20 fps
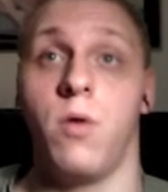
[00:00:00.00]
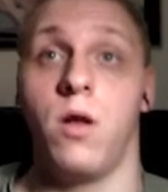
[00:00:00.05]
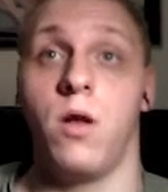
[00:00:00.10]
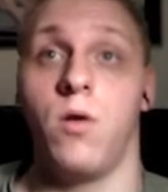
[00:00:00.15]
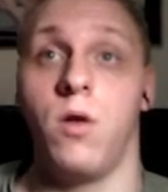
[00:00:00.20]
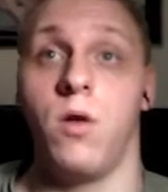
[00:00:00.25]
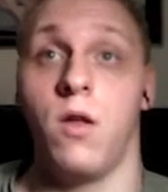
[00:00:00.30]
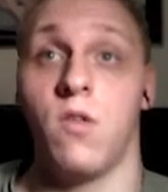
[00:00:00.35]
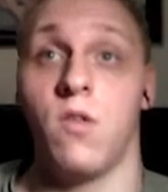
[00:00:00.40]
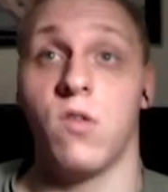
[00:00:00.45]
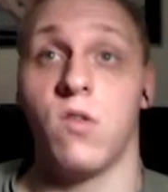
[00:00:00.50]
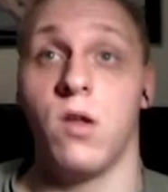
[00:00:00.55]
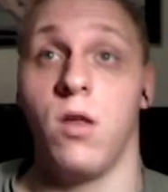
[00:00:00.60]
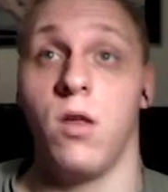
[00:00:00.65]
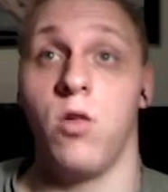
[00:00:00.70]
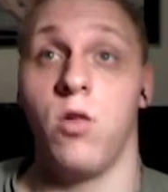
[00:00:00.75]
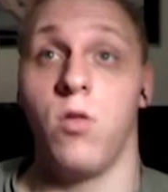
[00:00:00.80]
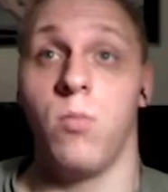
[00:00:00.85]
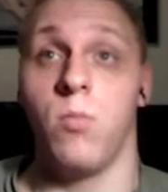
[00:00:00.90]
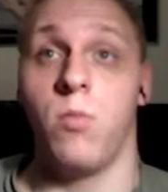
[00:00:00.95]
out the
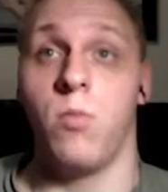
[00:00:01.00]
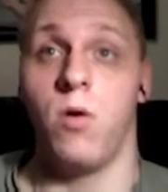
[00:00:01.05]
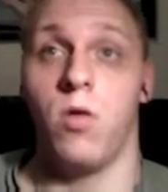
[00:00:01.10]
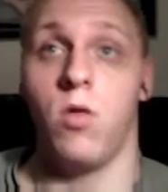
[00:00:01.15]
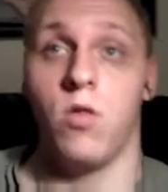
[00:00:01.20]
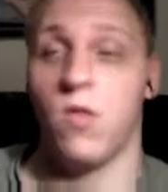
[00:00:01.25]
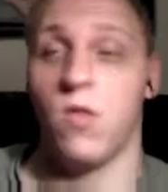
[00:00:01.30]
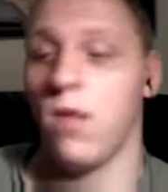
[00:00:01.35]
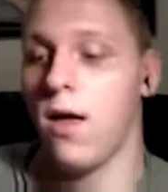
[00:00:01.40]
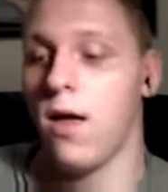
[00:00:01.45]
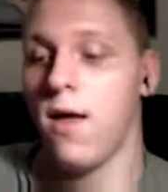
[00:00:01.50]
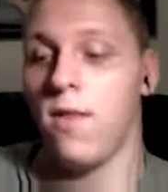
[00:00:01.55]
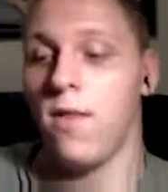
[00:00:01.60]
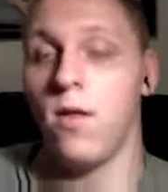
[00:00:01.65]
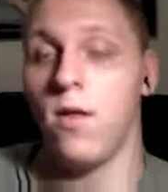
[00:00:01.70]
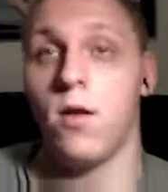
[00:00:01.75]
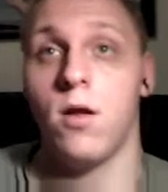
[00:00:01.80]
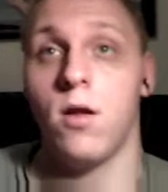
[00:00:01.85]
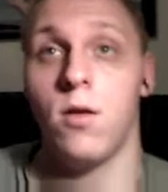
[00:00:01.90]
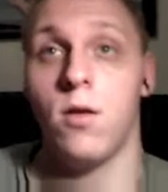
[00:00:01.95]
exclamation point, just add
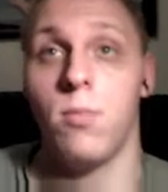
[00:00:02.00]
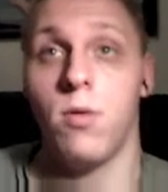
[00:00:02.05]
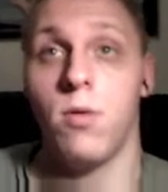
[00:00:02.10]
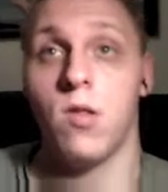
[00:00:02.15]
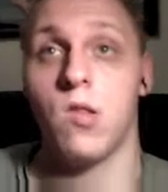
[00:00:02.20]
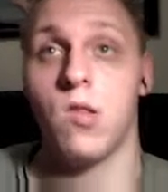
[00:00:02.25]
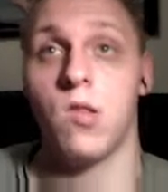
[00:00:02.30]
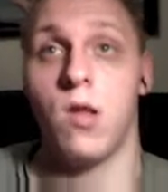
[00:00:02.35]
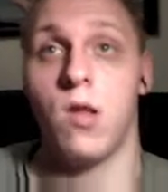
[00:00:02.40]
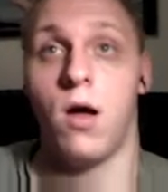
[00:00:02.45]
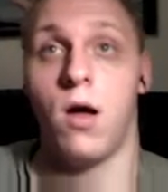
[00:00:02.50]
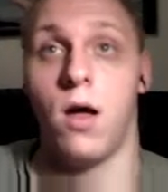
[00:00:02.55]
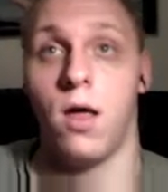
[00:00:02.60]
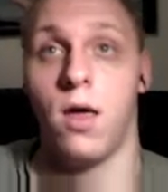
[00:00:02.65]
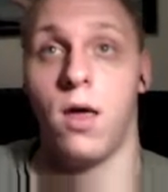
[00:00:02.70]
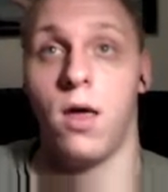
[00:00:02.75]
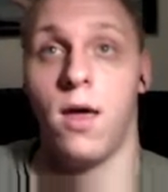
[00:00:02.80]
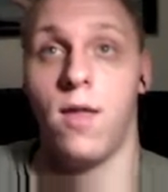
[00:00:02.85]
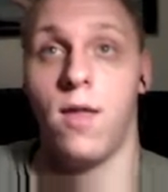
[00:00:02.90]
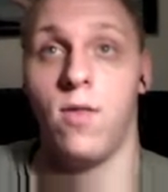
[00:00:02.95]
another plus
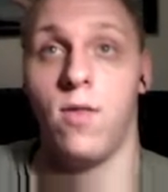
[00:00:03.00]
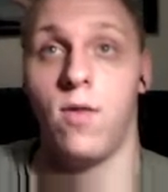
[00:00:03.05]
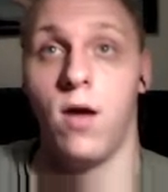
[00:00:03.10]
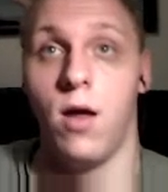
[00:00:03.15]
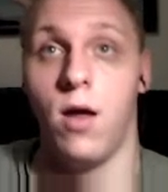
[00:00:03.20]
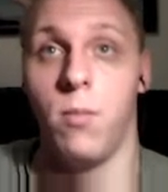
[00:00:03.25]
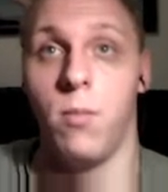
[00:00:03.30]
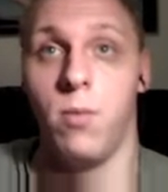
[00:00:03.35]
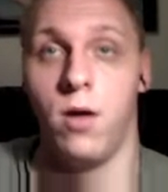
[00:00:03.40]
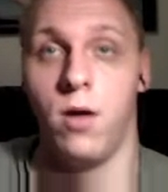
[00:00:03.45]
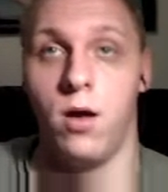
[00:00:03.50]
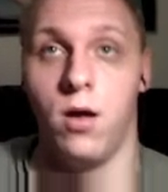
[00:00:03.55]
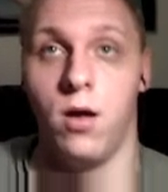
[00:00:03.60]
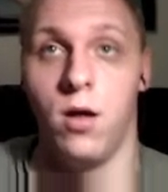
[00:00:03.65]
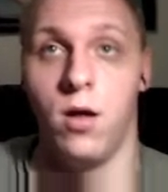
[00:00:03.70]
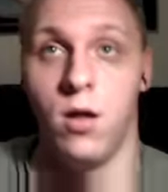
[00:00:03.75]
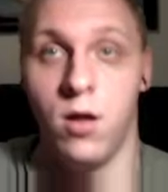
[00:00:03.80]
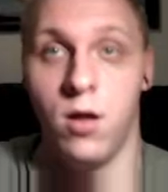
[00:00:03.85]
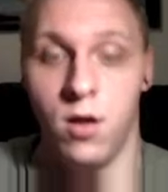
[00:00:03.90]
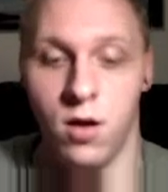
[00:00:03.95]
sign and type in
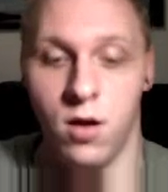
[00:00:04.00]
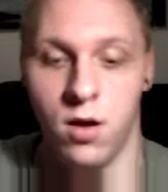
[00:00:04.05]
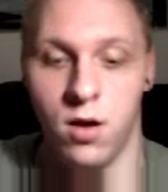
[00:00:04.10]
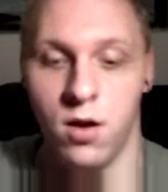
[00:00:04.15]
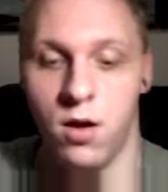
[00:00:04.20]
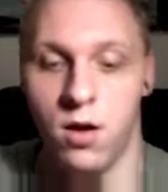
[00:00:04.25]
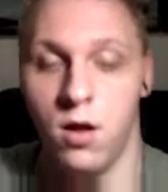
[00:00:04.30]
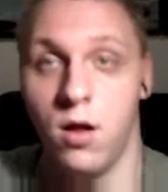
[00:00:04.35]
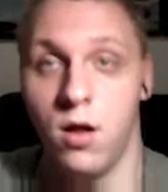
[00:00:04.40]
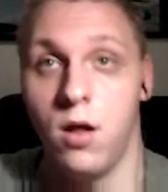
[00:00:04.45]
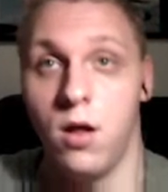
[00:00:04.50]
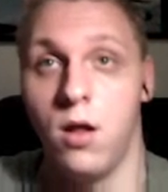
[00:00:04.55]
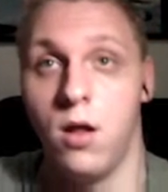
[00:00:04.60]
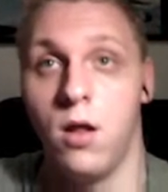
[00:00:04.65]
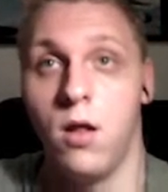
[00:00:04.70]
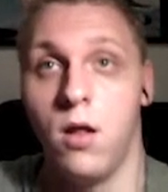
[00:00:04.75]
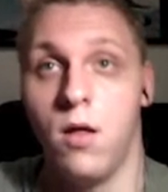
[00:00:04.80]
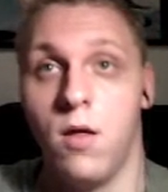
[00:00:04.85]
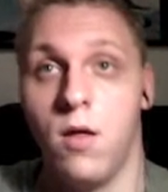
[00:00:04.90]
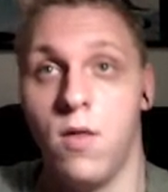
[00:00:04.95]

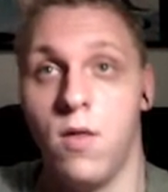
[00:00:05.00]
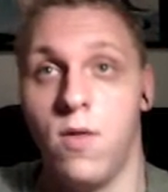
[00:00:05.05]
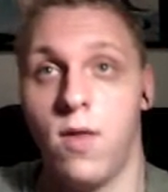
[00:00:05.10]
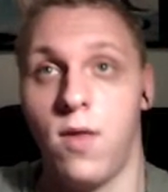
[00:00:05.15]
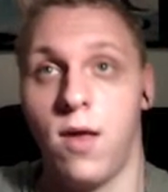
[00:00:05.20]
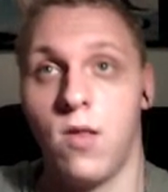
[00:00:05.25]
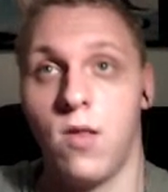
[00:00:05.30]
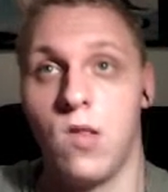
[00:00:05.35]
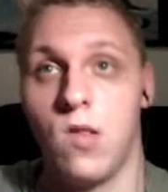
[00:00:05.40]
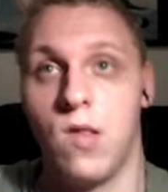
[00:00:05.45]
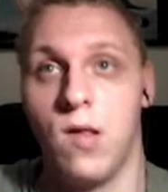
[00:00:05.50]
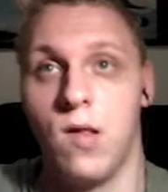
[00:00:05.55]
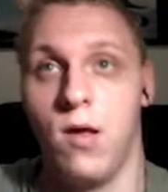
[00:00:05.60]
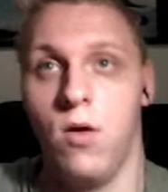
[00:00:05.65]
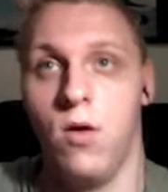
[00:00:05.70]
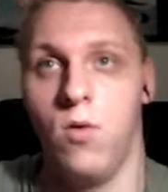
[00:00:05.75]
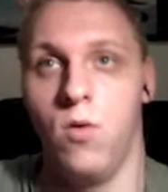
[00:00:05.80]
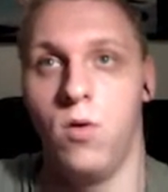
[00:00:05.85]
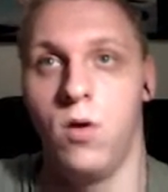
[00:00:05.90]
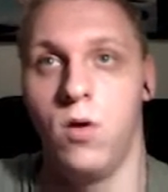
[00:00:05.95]
text
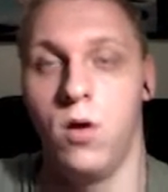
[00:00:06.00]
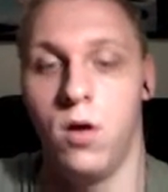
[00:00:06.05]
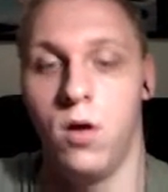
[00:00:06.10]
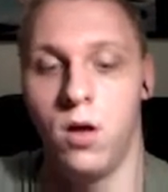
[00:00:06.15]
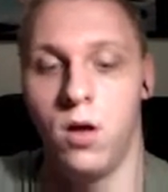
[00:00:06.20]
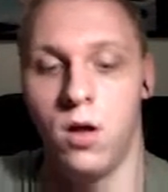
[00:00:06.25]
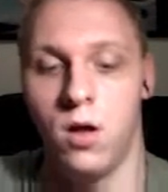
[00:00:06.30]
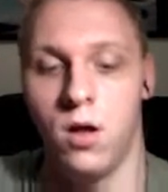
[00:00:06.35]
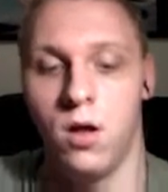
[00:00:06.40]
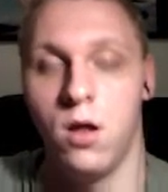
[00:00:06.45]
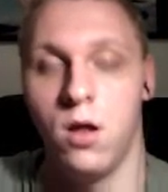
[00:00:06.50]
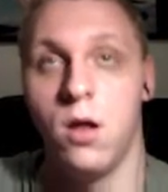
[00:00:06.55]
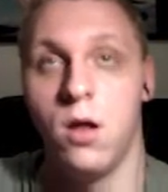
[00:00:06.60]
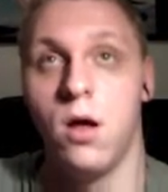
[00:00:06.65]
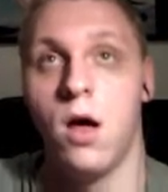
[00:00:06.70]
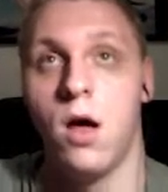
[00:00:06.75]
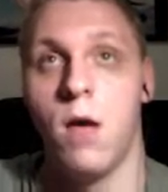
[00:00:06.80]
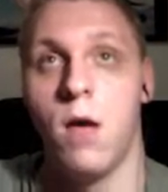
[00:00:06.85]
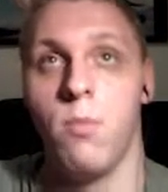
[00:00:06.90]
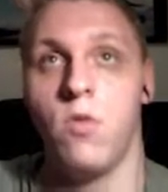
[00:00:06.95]
2.
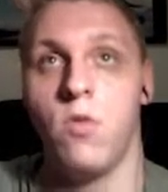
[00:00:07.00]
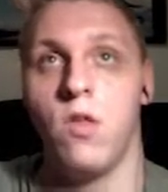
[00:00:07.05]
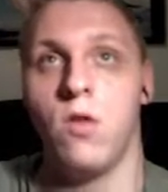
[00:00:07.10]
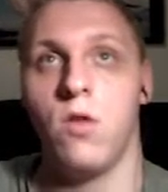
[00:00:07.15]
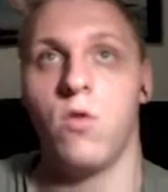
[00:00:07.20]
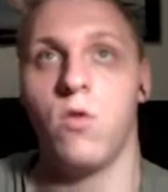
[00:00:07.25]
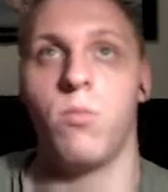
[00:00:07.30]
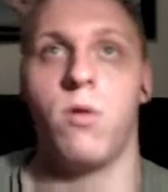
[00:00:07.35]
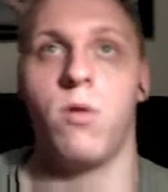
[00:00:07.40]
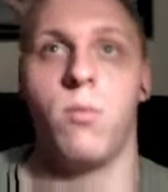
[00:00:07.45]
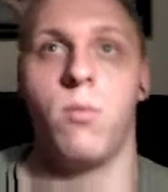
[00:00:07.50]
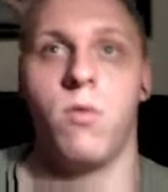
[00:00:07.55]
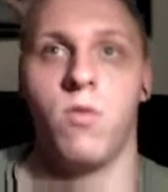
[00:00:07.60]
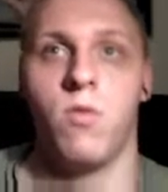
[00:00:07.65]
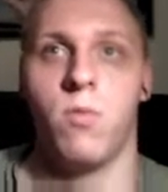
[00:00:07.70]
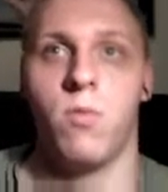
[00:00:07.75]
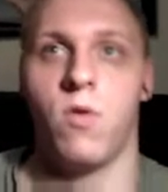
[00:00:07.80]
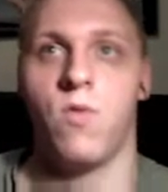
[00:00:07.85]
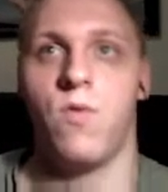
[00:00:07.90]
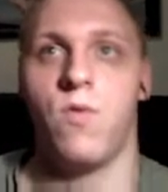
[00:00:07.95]
I'm using Notepad++
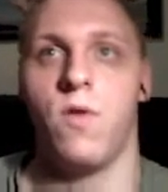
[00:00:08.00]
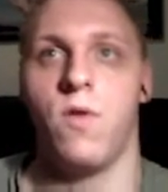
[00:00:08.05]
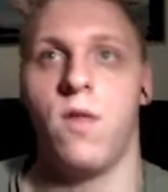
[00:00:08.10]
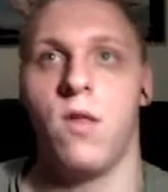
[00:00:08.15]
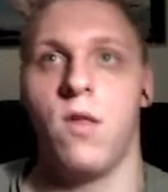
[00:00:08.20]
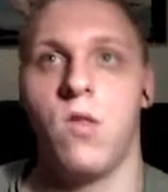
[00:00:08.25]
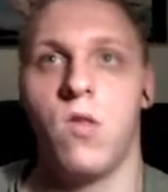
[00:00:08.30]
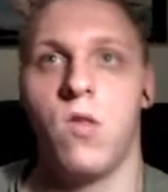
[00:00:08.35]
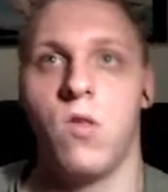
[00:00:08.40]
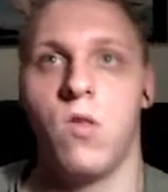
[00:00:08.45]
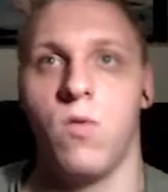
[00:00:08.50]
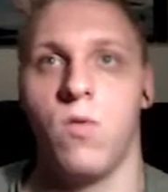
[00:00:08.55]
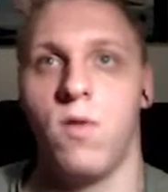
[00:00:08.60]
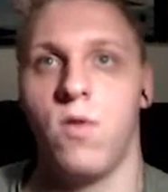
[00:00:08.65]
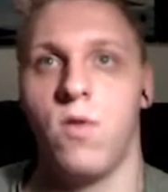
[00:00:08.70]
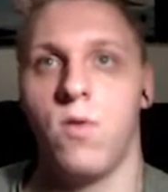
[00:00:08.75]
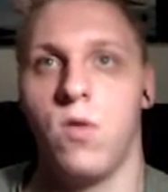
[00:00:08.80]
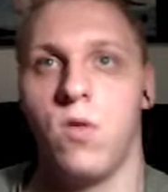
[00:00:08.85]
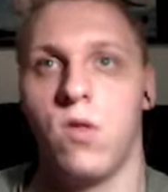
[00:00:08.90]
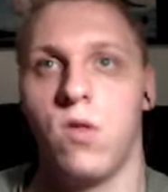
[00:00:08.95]
for this, so
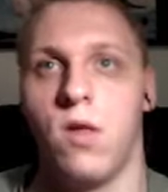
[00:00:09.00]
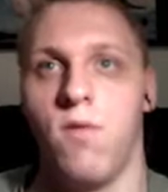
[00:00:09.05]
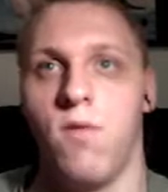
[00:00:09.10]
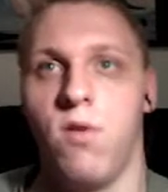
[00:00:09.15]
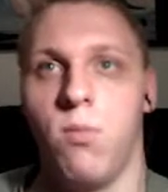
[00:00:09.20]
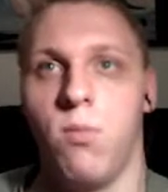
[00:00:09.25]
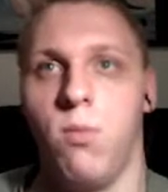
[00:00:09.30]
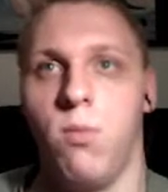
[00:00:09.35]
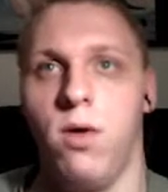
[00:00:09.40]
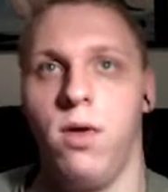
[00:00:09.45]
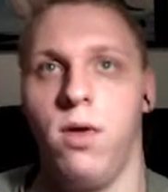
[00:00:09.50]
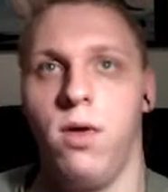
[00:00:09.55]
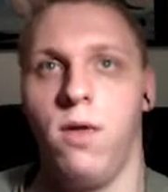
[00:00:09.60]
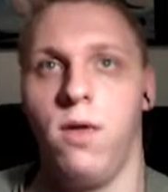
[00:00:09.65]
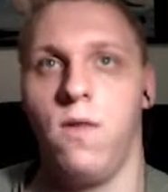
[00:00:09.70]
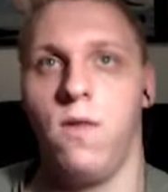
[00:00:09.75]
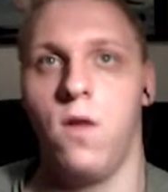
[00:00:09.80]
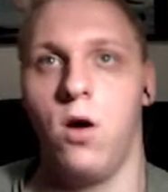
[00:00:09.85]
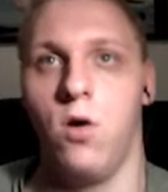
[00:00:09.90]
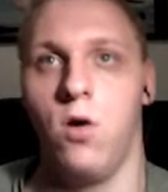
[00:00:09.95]
that's why it's giving me
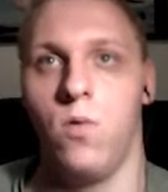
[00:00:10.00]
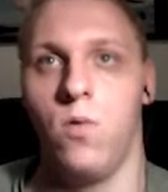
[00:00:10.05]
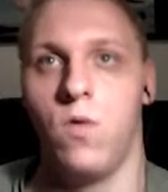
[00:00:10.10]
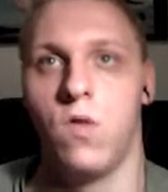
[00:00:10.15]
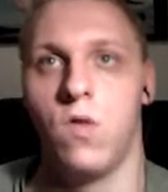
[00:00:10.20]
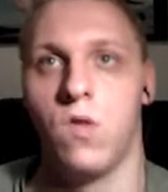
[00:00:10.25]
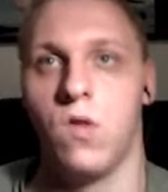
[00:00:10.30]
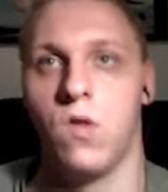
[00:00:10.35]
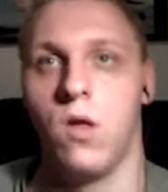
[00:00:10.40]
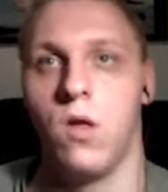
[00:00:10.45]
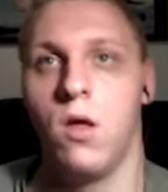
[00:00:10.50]
those